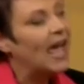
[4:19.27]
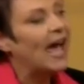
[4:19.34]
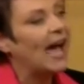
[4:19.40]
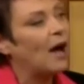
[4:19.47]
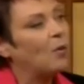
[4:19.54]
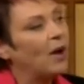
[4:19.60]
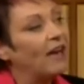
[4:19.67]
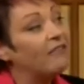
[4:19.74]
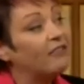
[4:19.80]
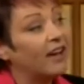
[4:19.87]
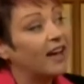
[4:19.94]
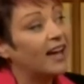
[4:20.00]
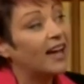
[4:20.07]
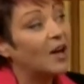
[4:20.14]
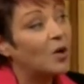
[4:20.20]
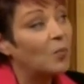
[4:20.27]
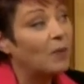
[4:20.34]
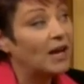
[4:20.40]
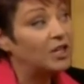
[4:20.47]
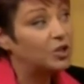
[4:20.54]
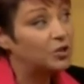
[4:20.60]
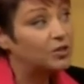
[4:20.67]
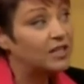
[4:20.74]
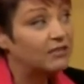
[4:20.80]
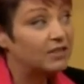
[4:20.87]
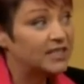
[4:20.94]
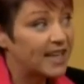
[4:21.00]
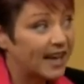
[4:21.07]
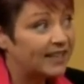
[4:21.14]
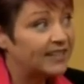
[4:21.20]
However, by using
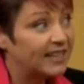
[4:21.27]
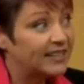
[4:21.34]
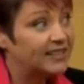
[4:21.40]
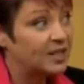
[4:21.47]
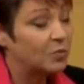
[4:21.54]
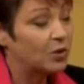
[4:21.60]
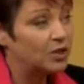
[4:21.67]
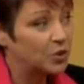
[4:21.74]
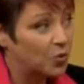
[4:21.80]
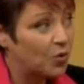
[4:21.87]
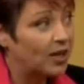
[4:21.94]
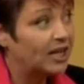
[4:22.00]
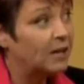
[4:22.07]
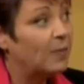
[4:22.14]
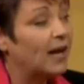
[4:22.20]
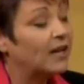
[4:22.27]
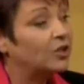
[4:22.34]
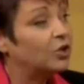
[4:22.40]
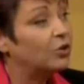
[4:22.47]
the techniques that we're talking about,